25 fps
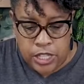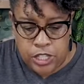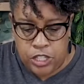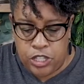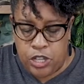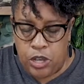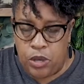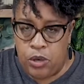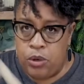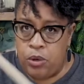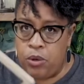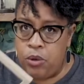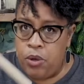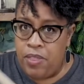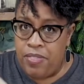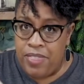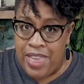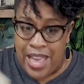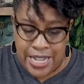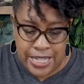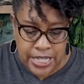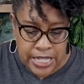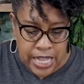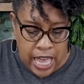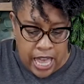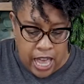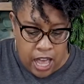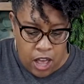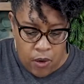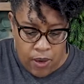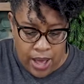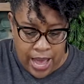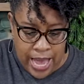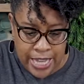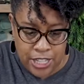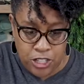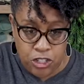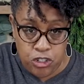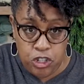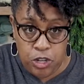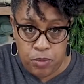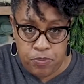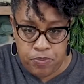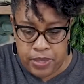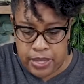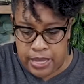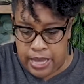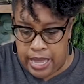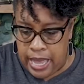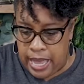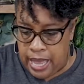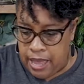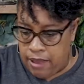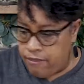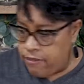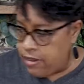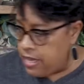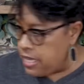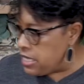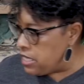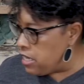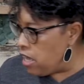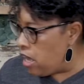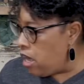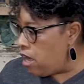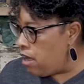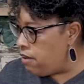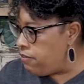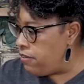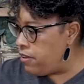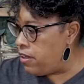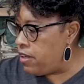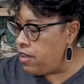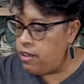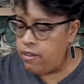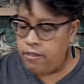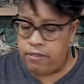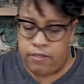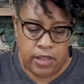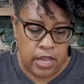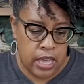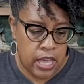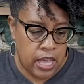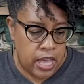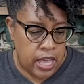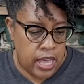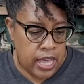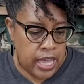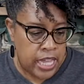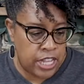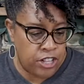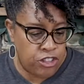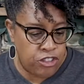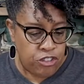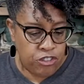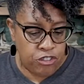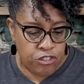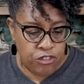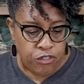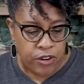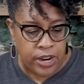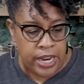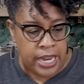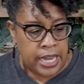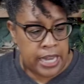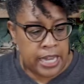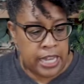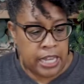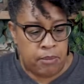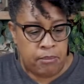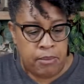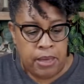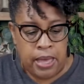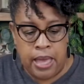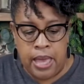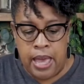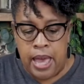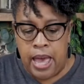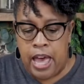So that's how I strip the canvas off of its frame.